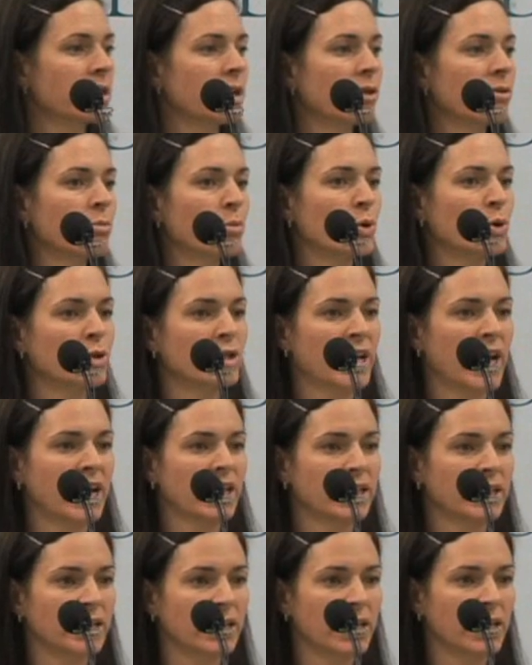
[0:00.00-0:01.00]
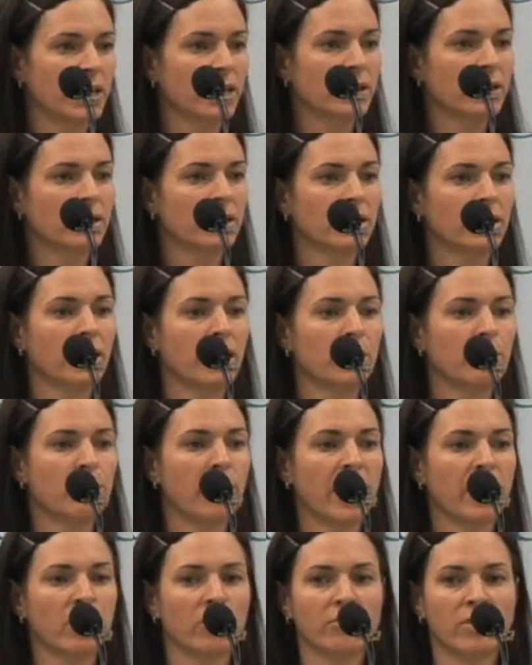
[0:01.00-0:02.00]
of brutality and
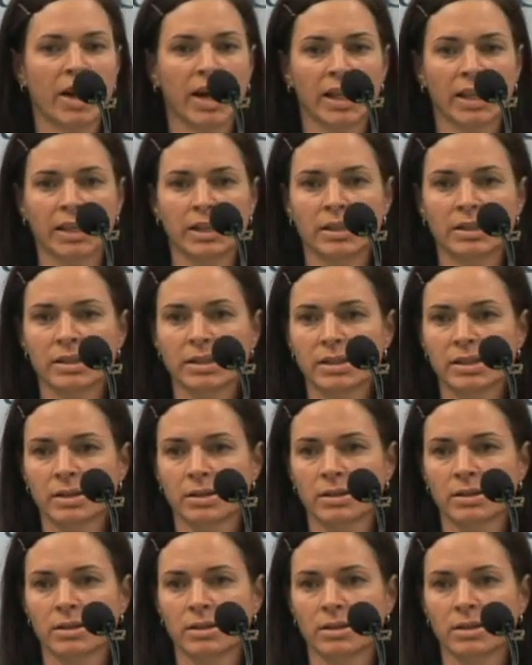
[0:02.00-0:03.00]
male violence.